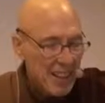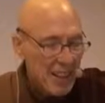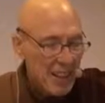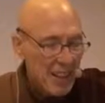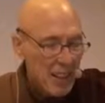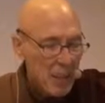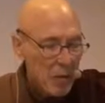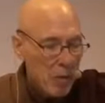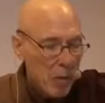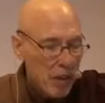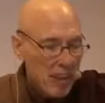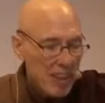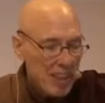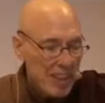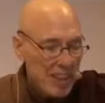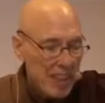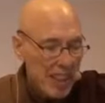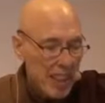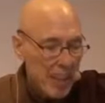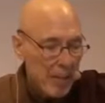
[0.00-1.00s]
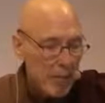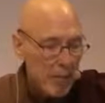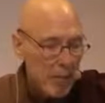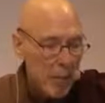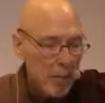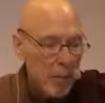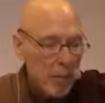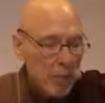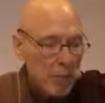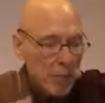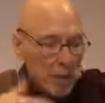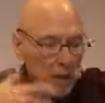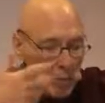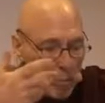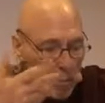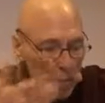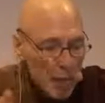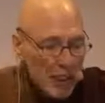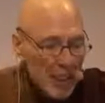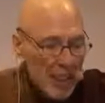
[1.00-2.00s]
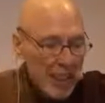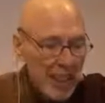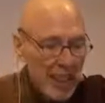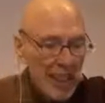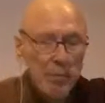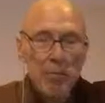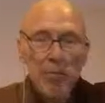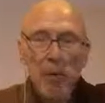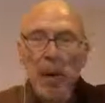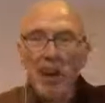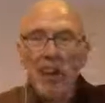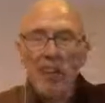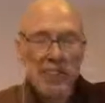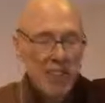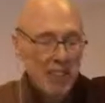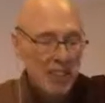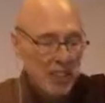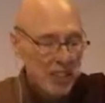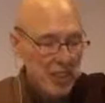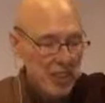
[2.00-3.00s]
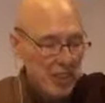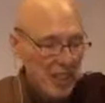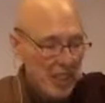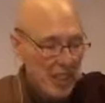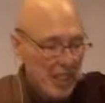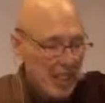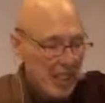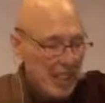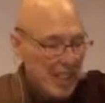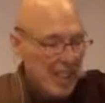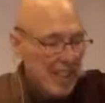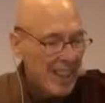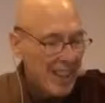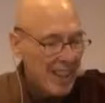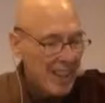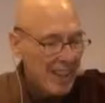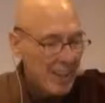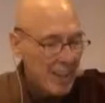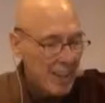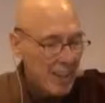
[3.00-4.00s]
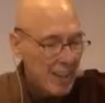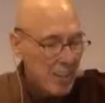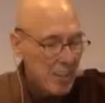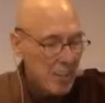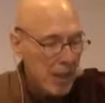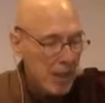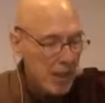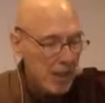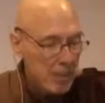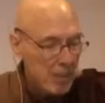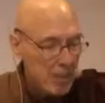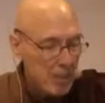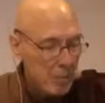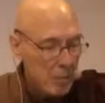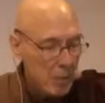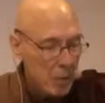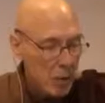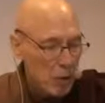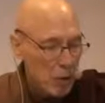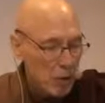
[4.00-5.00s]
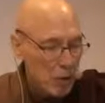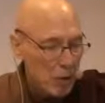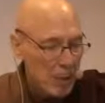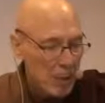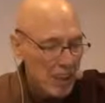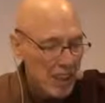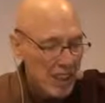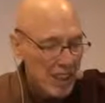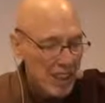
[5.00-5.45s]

okay, while the slave woman was putting the porridge in Ratthapala's bowl,